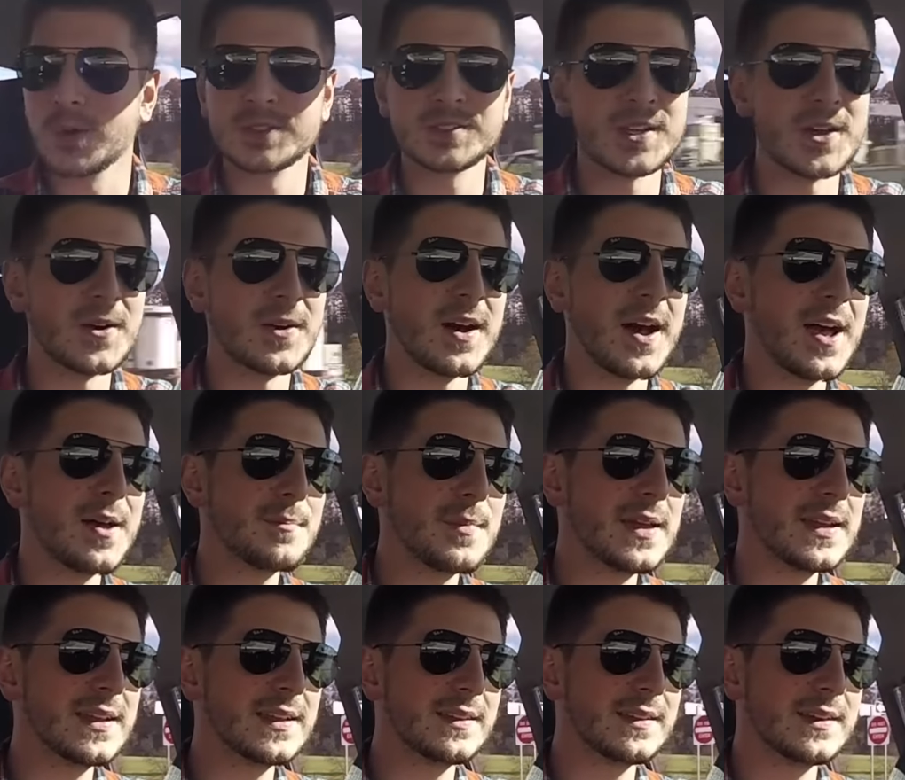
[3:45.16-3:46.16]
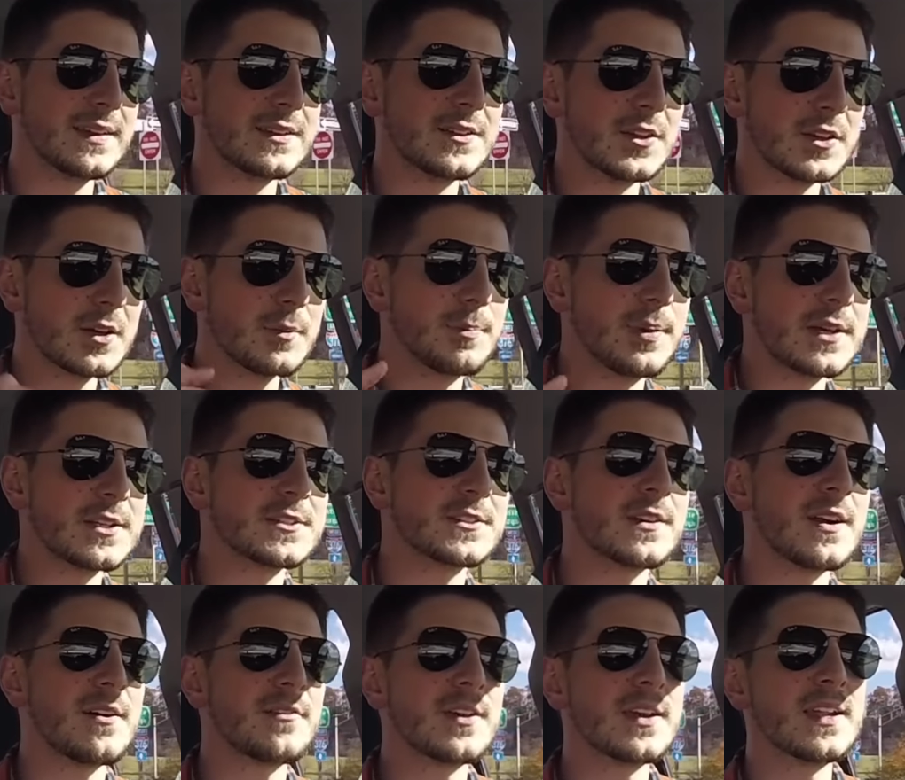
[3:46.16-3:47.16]
So I immediately took a
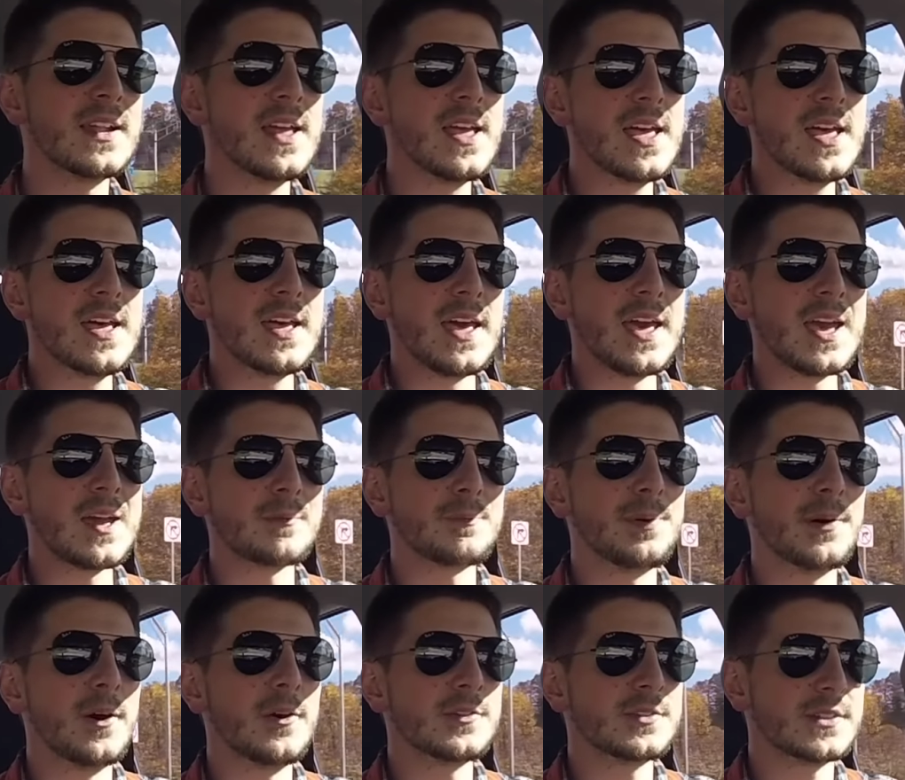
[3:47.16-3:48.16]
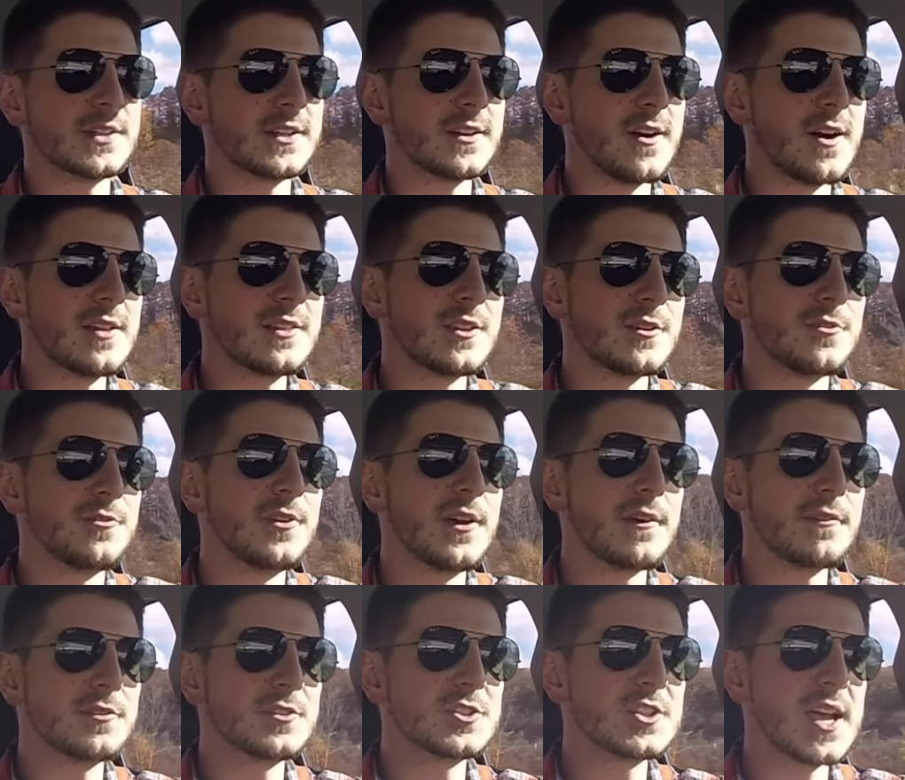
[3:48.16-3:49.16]
picture of it and posted it on the
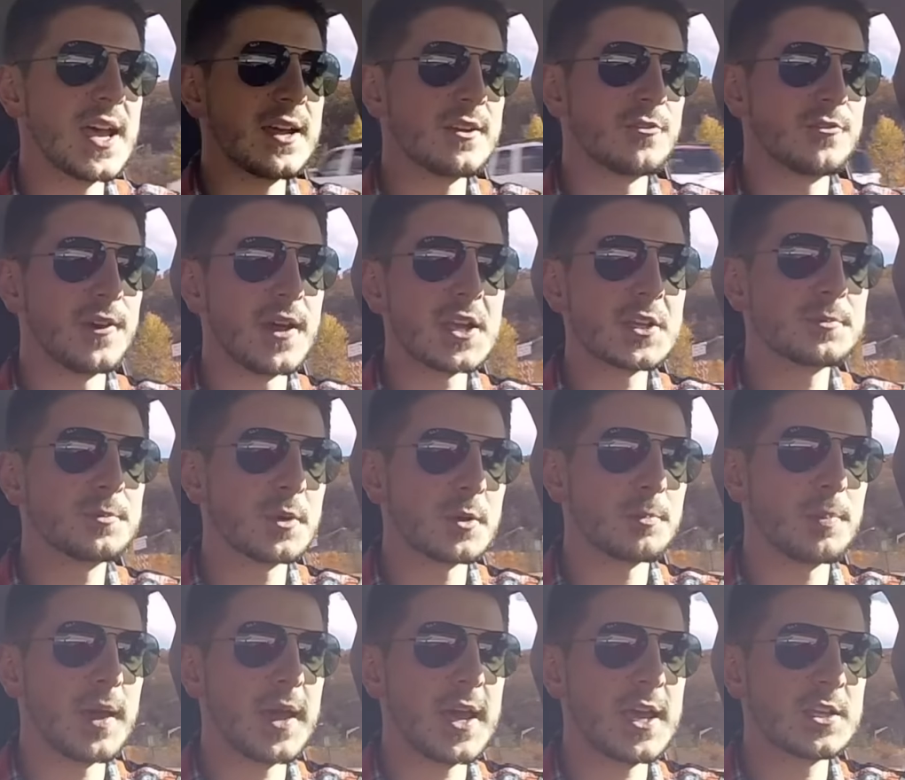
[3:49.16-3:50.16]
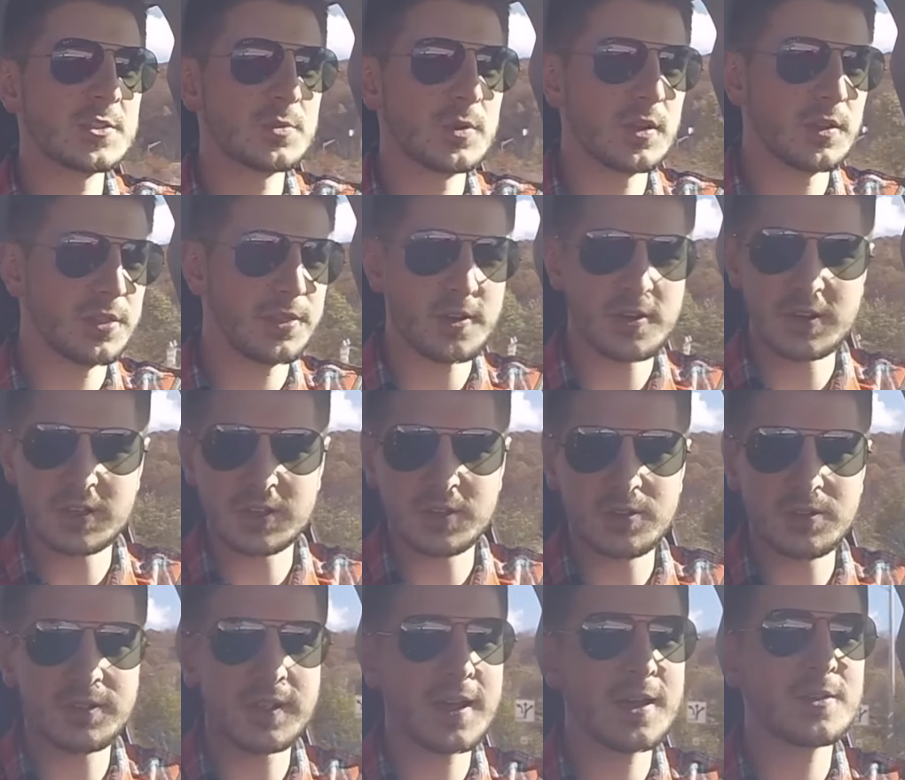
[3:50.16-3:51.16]
5th Gen Facebook page with
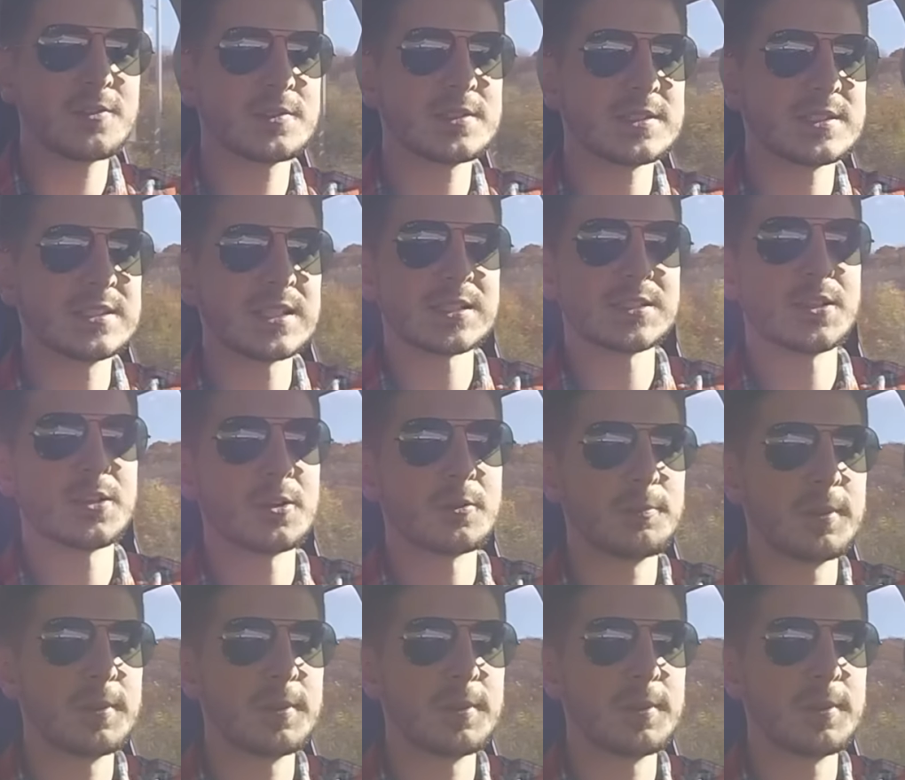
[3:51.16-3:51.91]
32,600